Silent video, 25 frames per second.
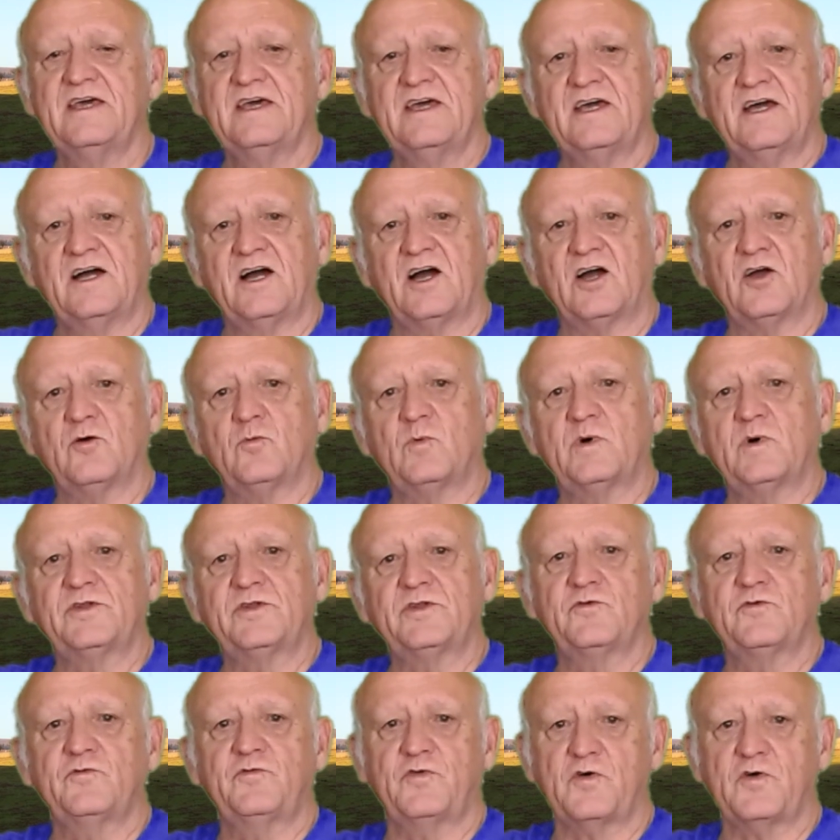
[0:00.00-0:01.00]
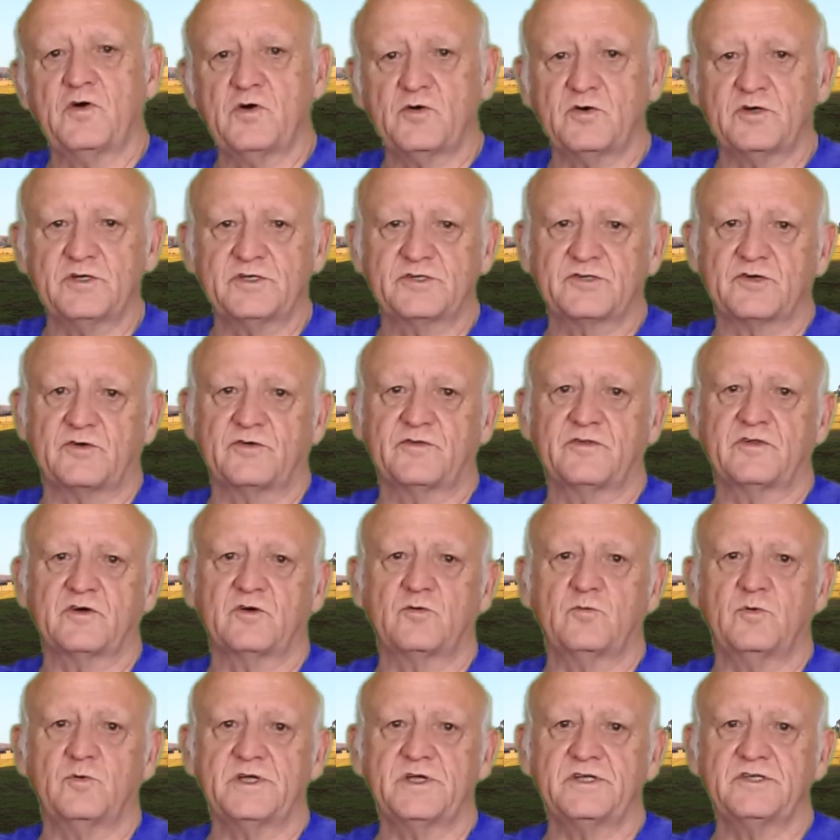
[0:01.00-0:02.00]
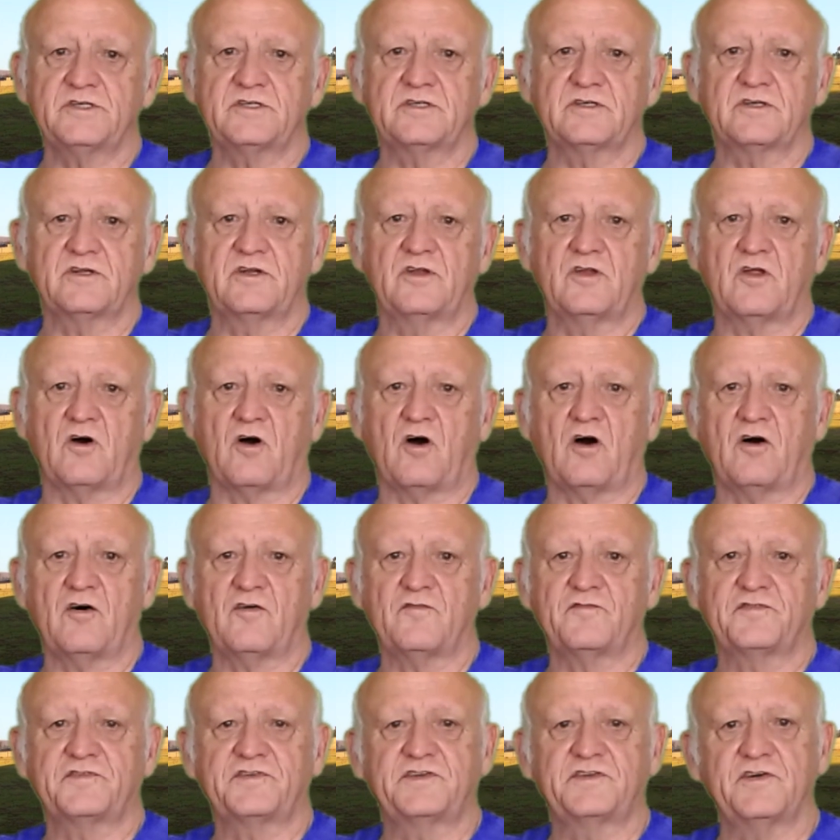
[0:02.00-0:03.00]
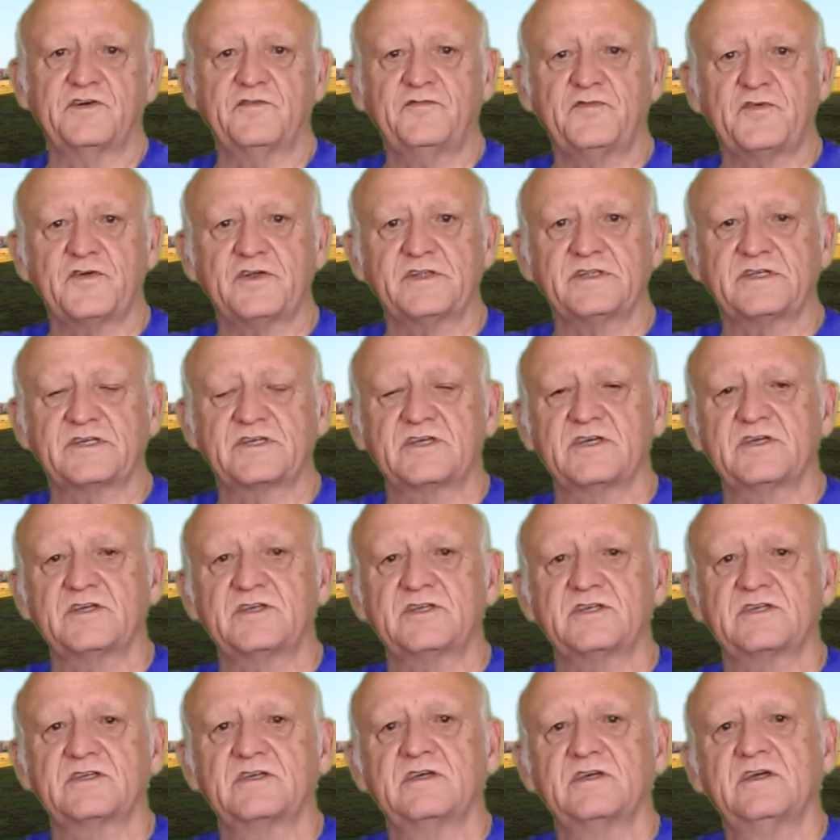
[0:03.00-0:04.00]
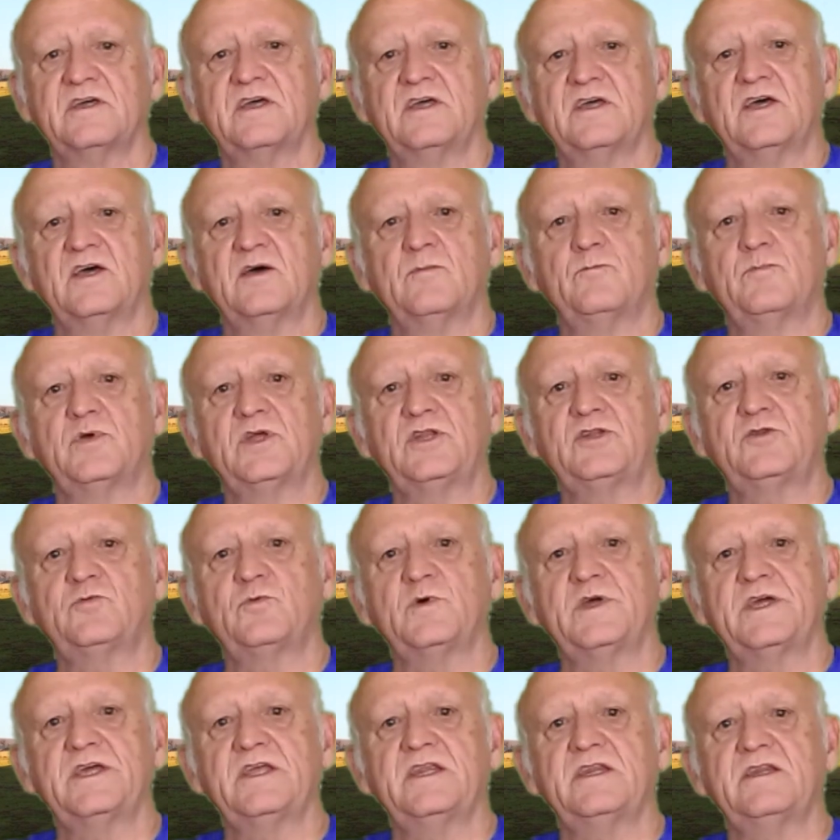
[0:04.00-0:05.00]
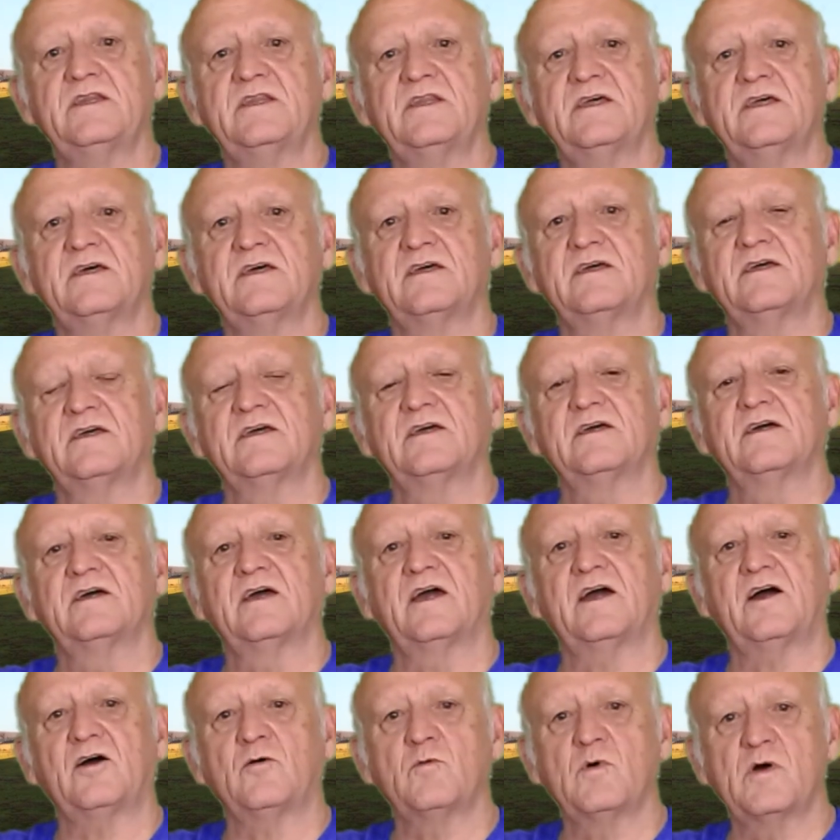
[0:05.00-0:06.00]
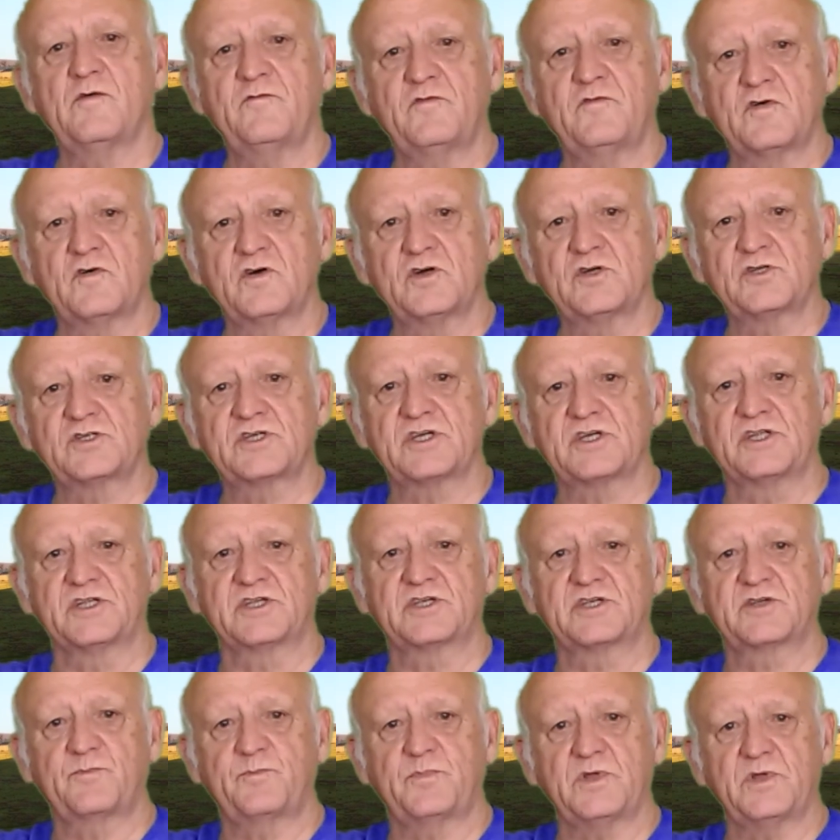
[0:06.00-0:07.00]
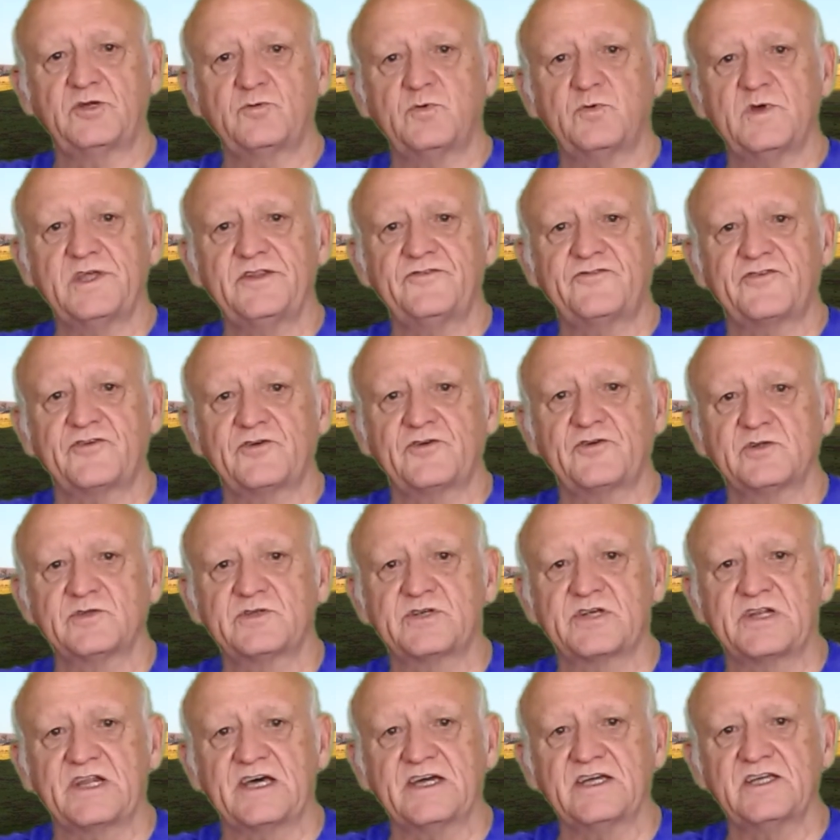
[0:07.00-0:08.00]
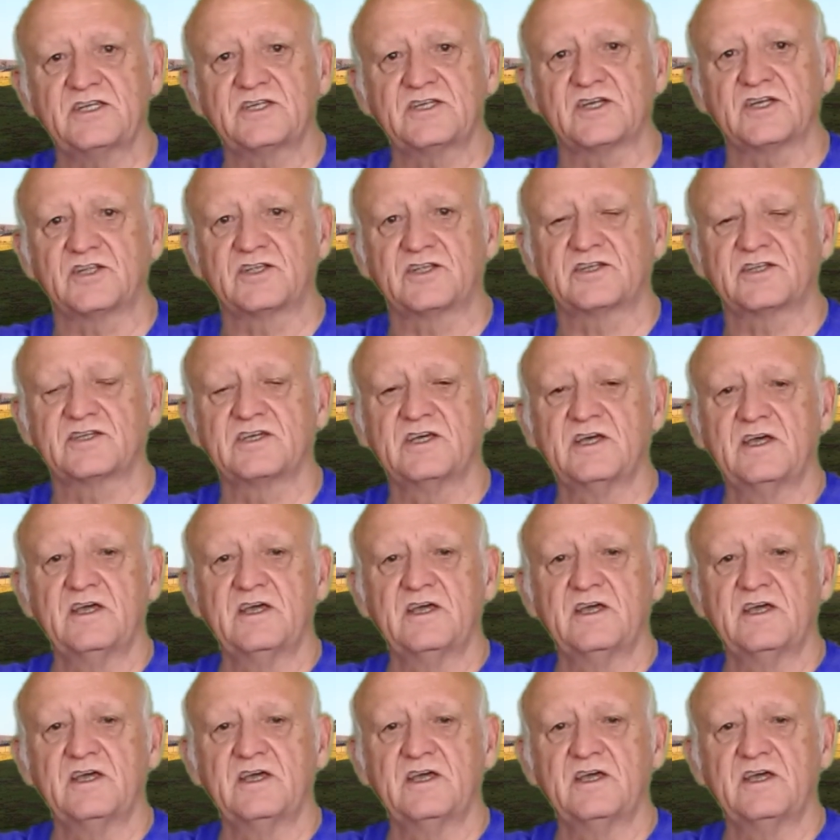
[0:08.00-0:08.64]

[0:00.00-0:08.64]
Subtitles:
I want to focus on the question of differences between our versions, between translations.